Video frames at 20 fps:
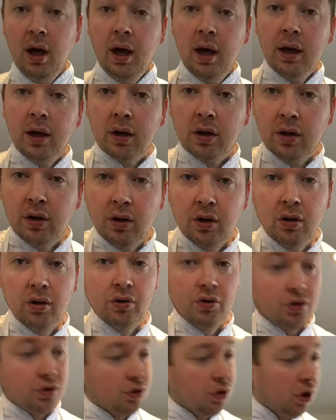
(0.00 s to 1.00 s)
You can
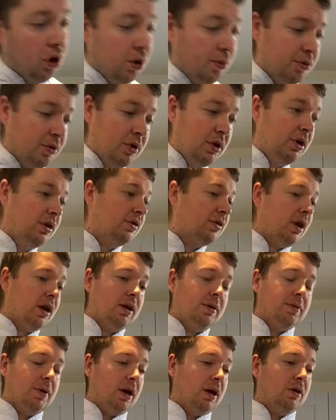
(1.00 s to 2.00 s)
use strawberries,
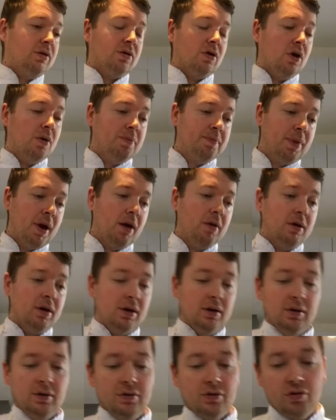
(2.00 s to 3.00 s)
any sort of
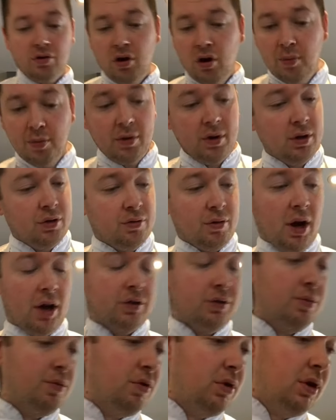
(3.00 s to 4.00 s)
berries, strawberries,
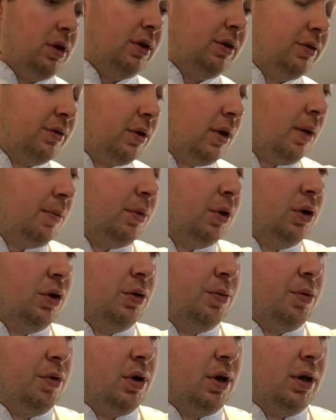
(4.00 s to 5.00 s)
raspberries,
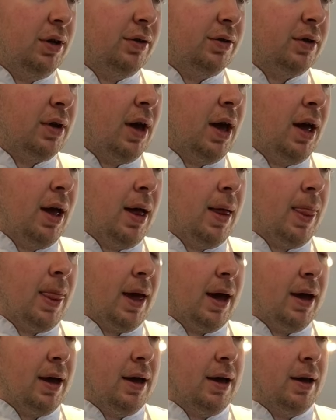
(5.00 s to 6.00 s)
blueberries.
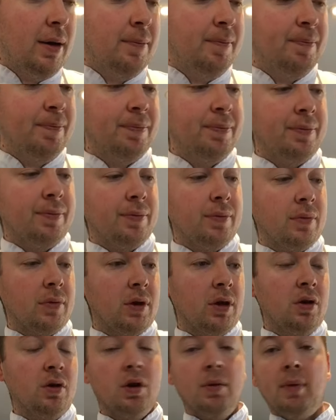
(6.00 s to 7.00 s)
You
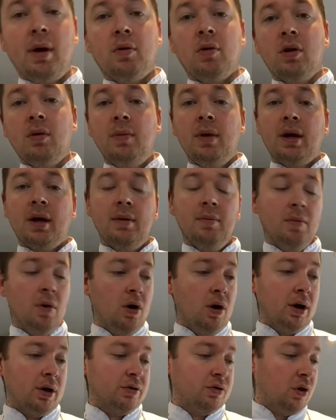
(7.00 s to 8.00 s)
might want to make
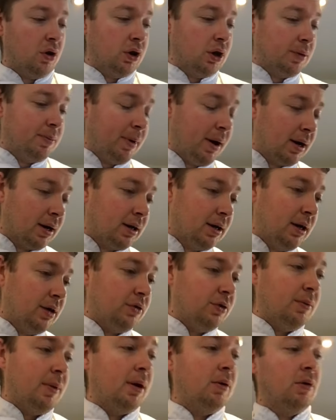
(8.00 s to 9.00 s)
more exotic pancakes,
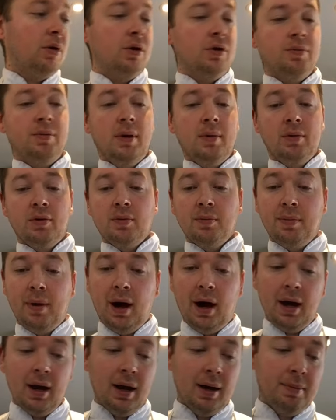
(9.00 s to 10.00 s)
you might want to use maybe some
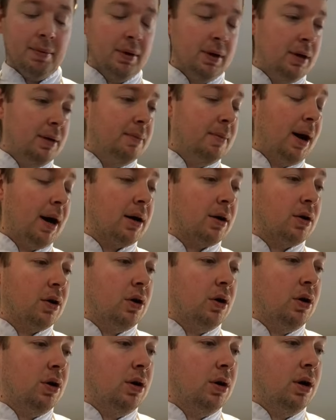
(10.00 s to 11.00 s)
pineapple and
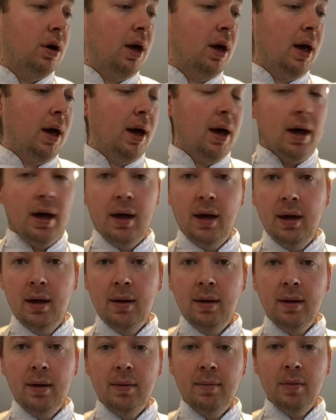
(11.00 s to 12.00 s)
mango.
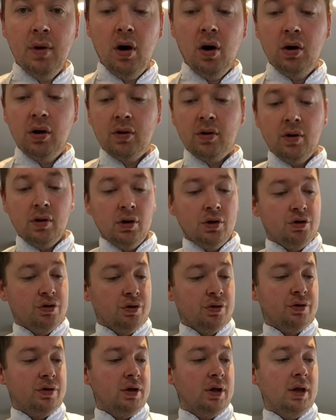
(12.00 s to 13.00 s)
Or you've got your
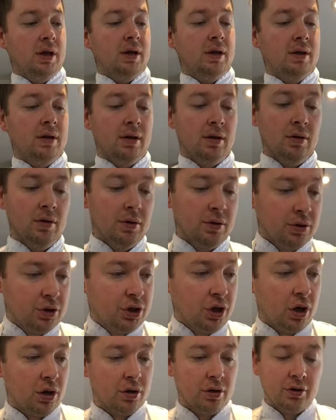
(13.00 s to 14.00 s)
trusty,
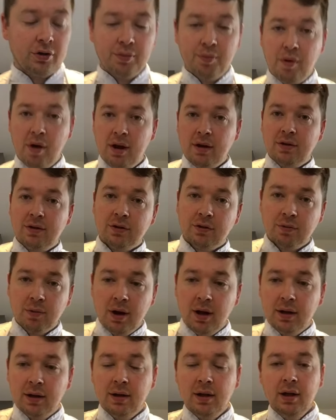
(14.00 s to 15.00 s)
chocolate spreads as
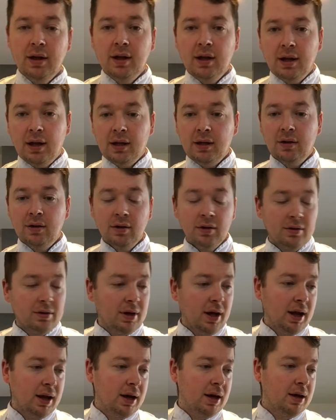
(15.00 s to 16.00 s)
well, like your
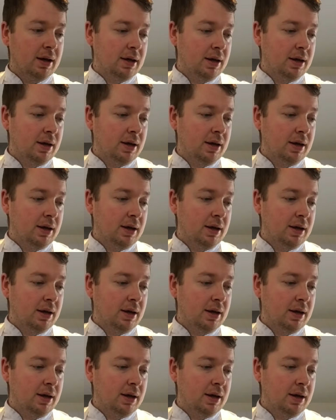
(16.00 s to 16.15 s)
Nutella.